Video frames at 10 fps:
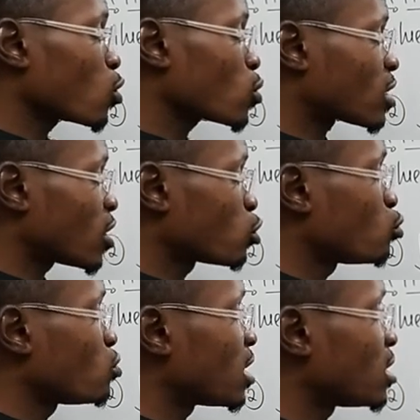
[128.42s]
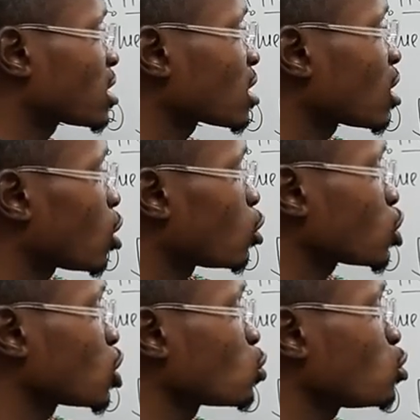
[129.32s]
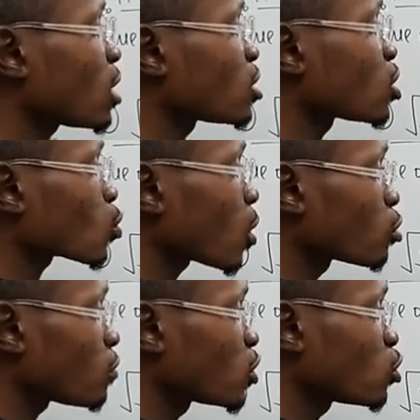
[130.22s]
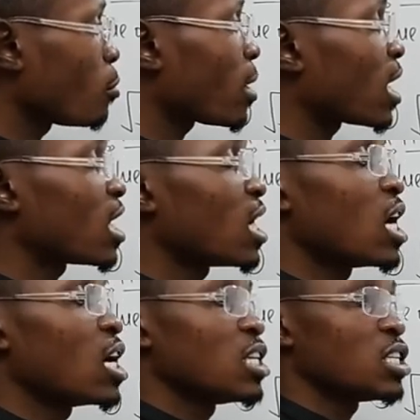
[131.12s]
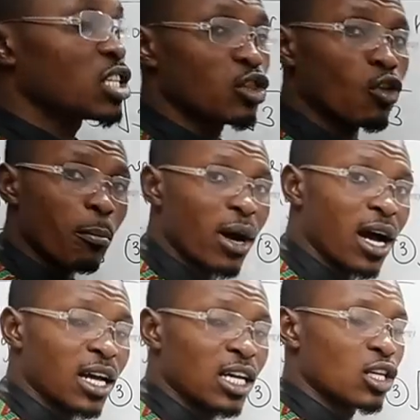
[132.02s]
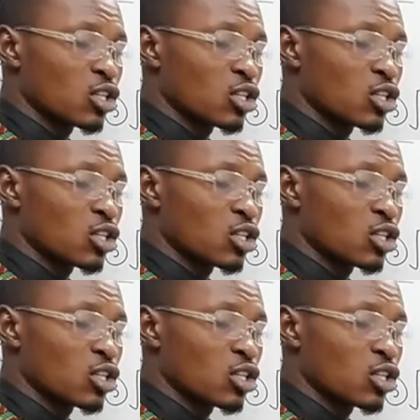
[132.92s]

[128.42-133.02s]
what we are trying to do now is, since we know that the square root of this number is a number,